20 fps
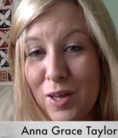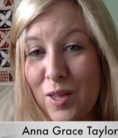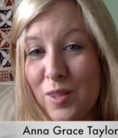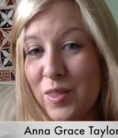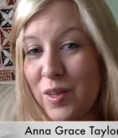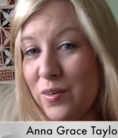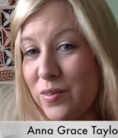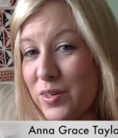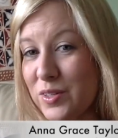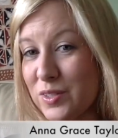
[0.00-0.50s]

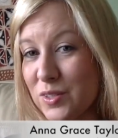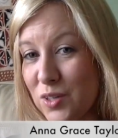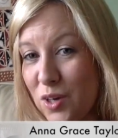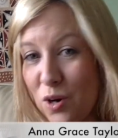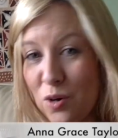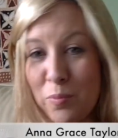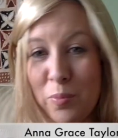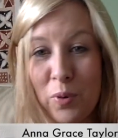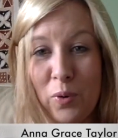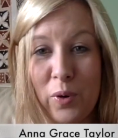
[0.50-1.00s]
there is
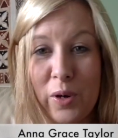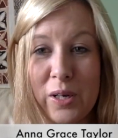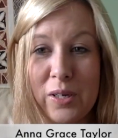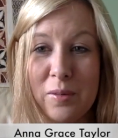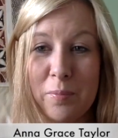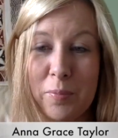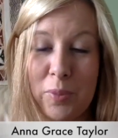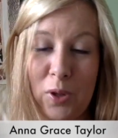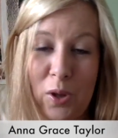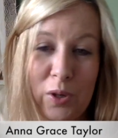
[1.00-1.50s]
no
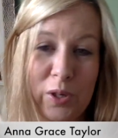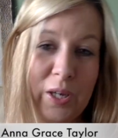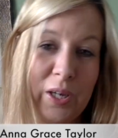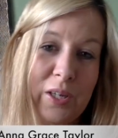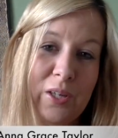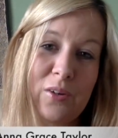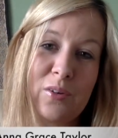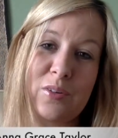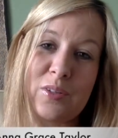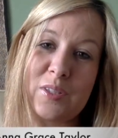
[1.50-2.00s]
point
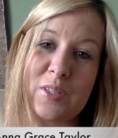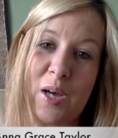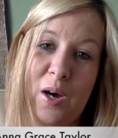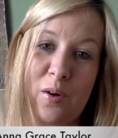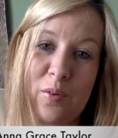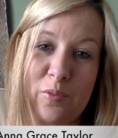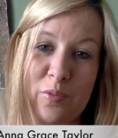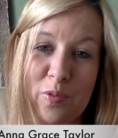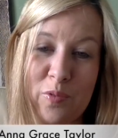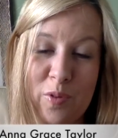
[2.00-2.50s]
blocking
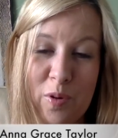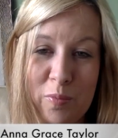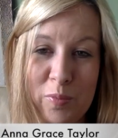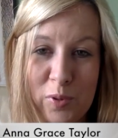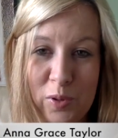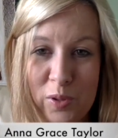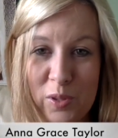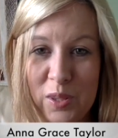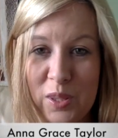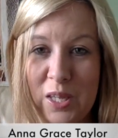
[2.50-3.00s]
yourself from
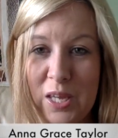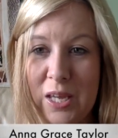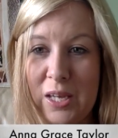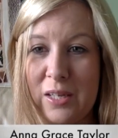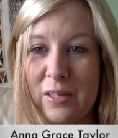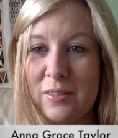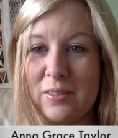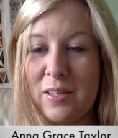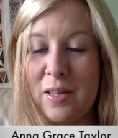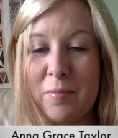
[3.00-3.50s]
good
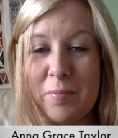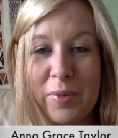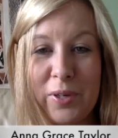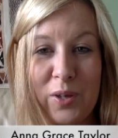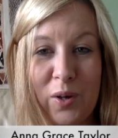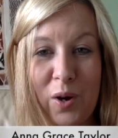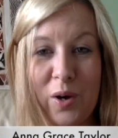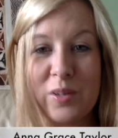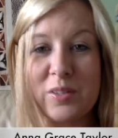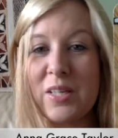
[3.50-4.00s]
things
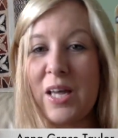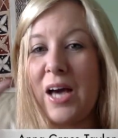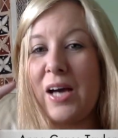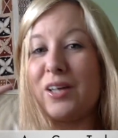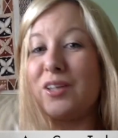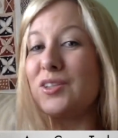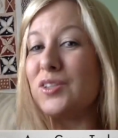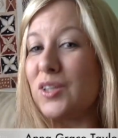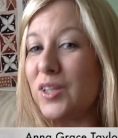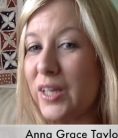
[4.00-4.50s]
because
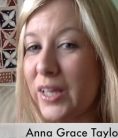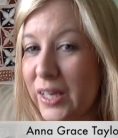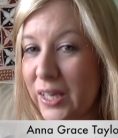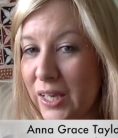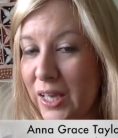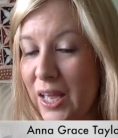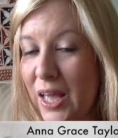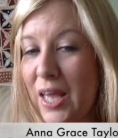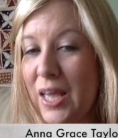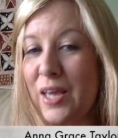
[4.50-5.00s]
actually,